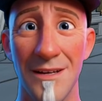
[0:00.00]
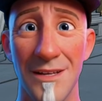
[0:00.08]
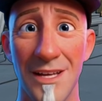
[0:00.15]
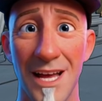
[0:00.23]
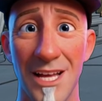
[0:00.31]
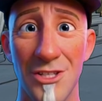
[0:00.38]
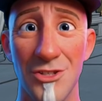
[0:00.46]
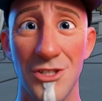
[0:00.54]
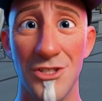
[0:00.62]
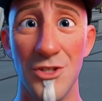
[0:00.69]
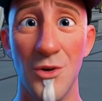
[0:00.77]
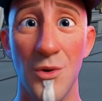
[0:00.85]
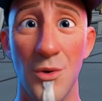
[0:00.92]
The
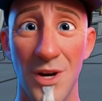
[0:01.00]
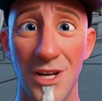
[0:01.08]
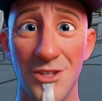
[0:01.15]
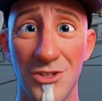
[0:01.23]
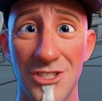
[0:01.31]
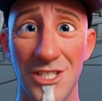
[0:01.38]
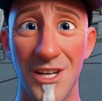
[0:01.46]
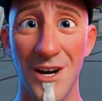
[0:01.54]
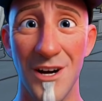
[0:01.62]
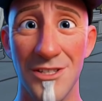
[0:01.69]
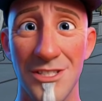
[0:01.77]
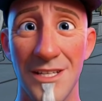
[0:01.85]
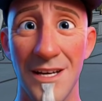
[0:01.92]
entrance hall where you
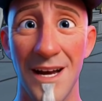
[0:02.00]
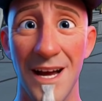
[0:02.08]
start